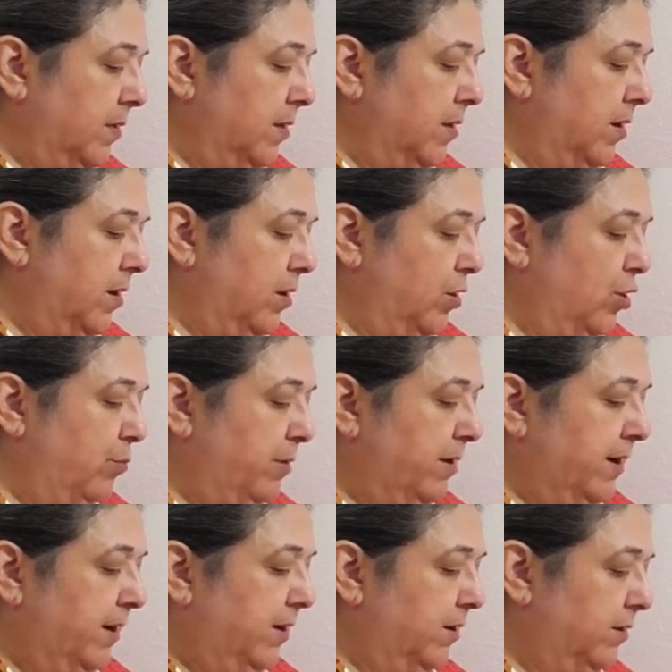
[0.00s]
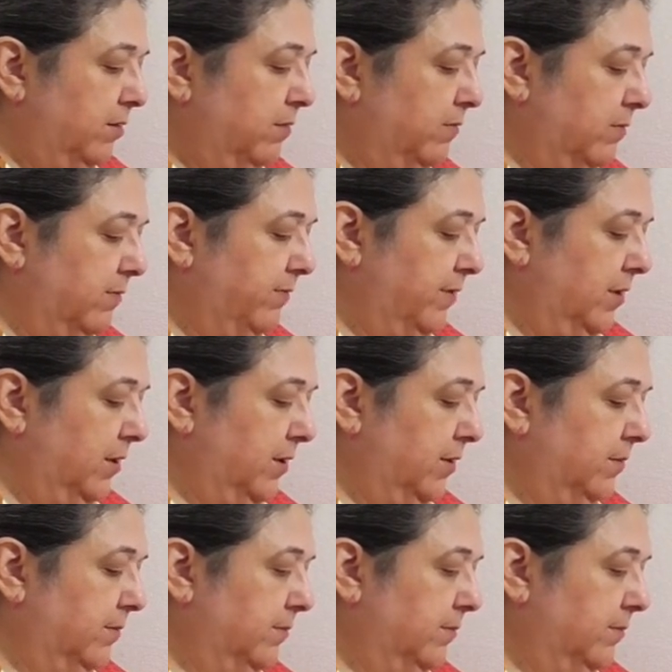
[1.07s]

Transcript: I'm hoping I didn't overfill it.